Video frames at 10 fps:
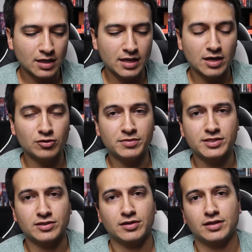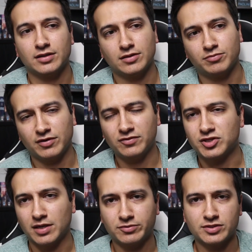and I will be starting the preview
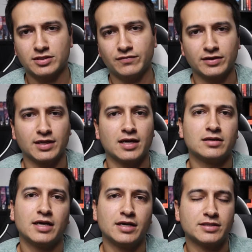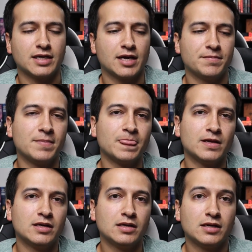chapters and stuff like that ahead of time,
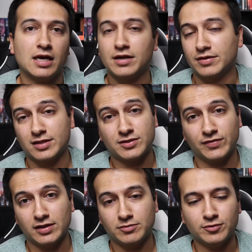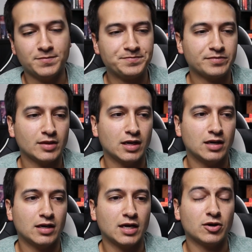anything that's available.
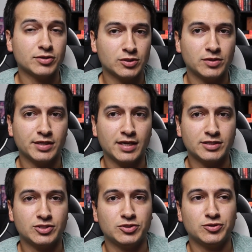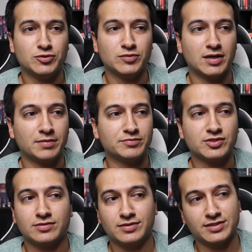Uh, I also want to get to, I'm,
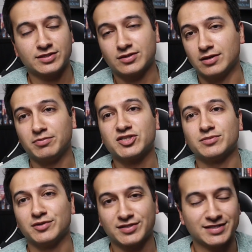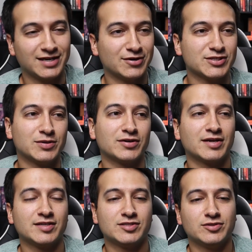this is a bunch of books. I also want to
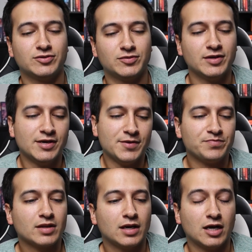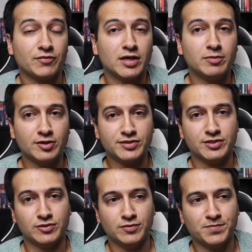get to uh, Ready Player
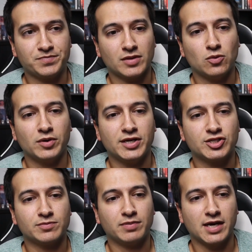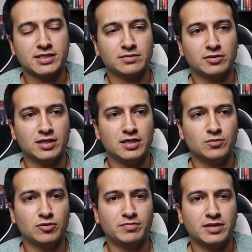Two, which possibly
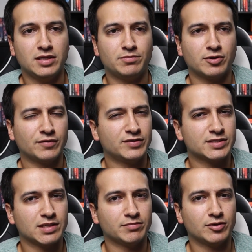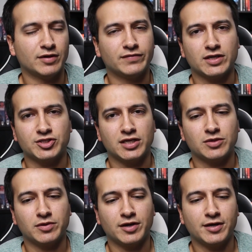will be part of December, if not
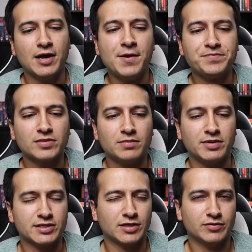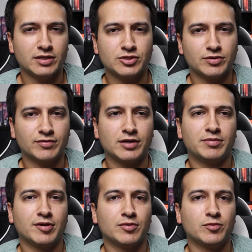January, because I really enjoyed Ready
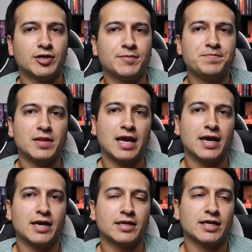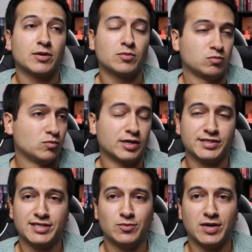Player One, and I want
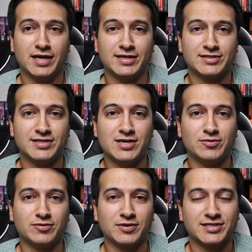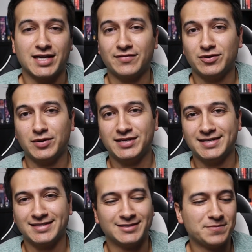to see why it has a sequel, because I have no
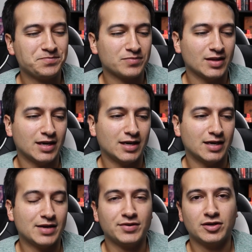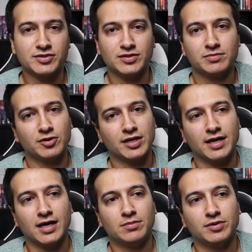idea. Uh, and then also the Burning
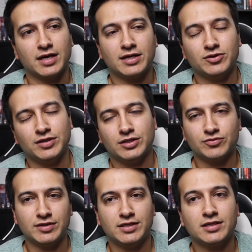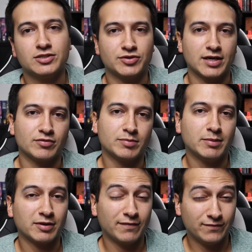God, but I do need to read Dragon
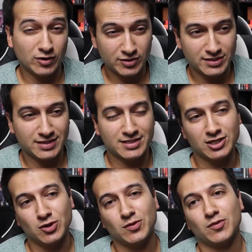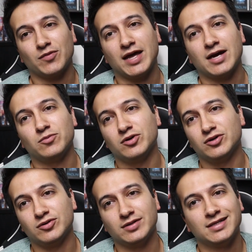Republic first, so that
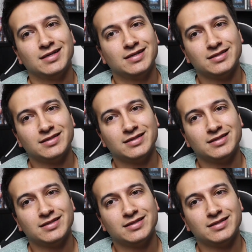will